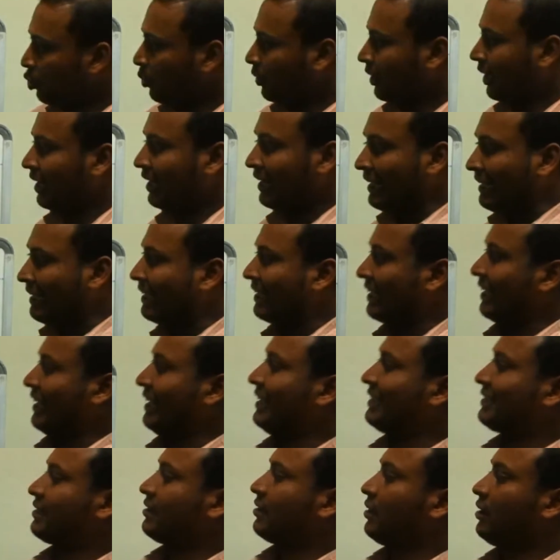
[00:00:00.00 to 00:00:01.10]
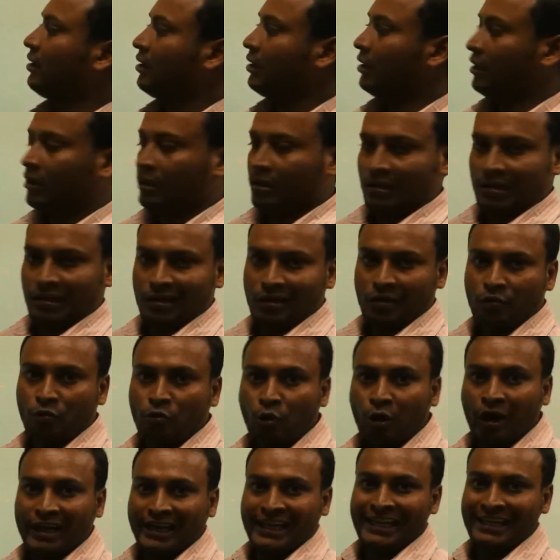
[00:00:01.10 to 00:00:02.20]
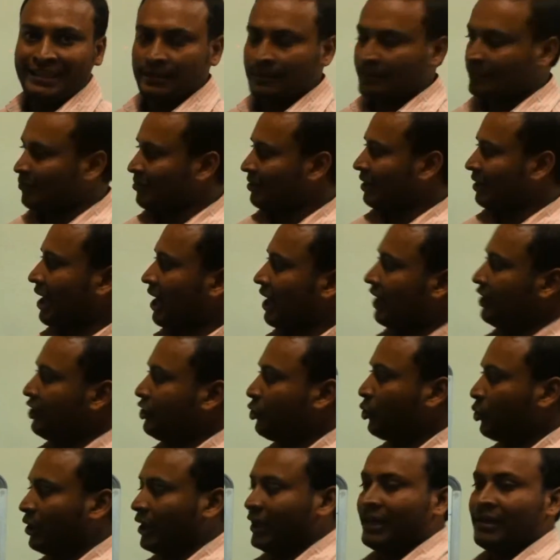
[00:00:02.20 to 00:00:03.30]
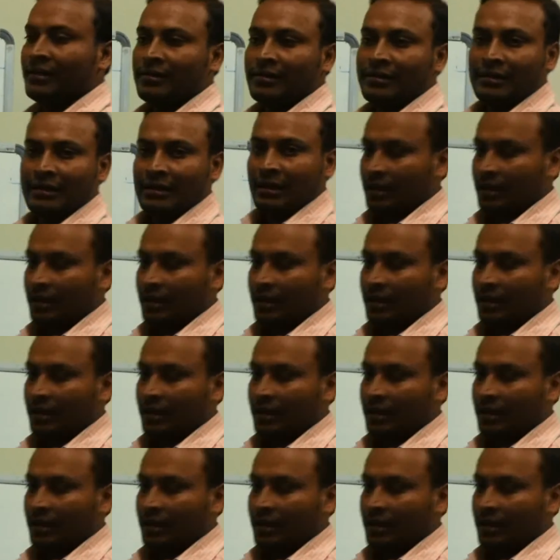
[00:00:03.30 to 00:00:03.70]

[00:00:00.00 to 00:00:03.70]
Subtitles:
You can increase voting and you can